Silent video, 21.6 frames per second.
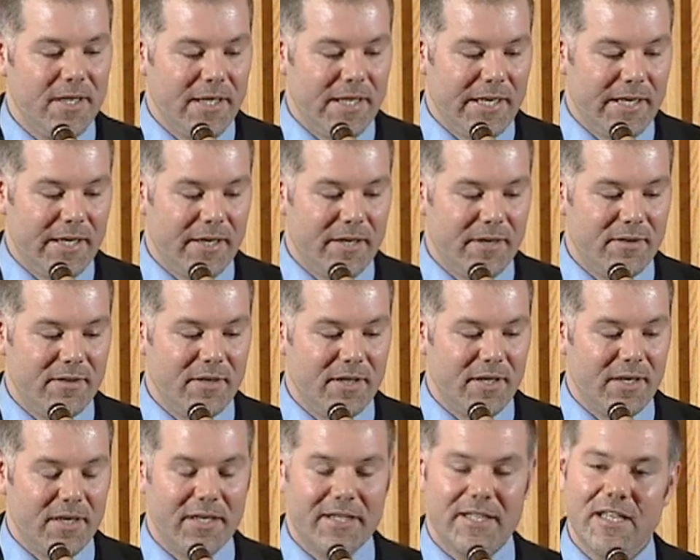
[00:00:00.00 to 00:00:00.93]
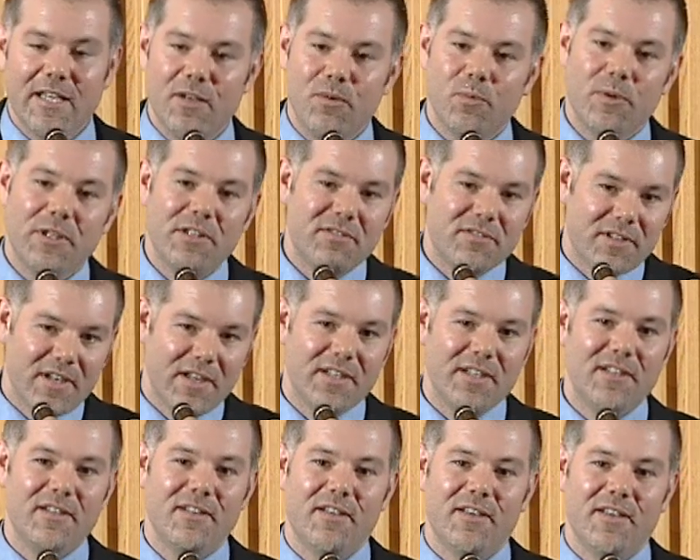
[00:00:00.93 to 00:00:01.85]
And again, we
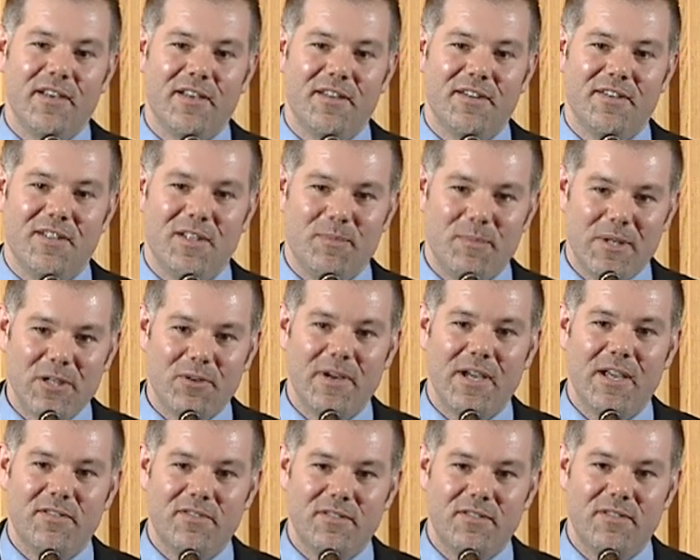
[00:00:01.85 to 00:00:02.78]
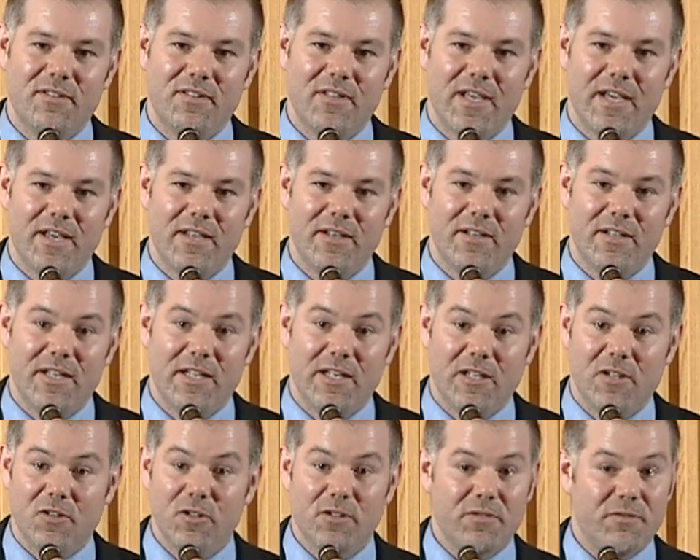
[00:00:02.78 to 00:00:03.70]
studied the amino acids in that,
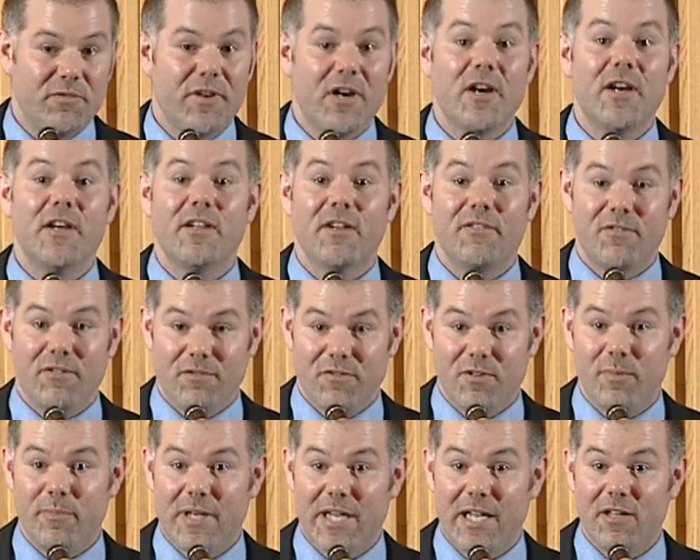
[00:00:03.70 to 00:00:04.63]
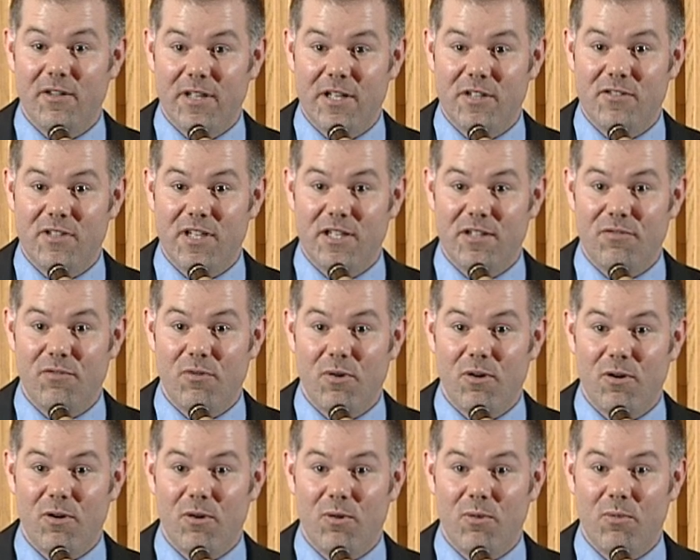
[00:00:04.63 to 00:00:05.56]
and it looked very different from ALH
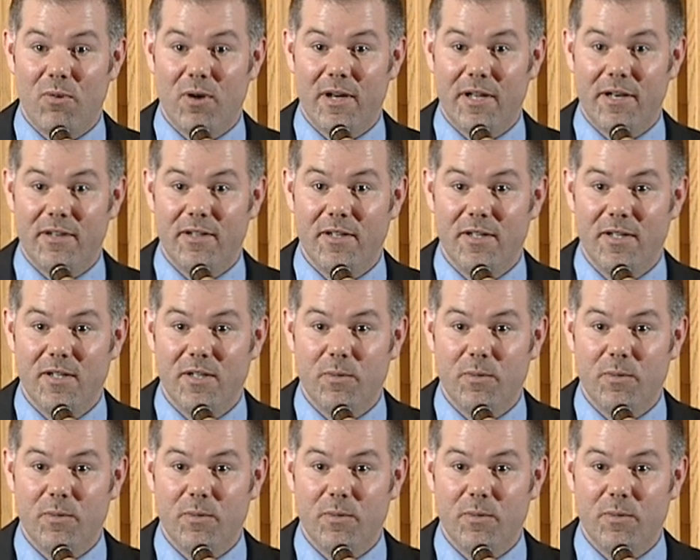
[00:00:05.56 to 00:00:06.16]
84001.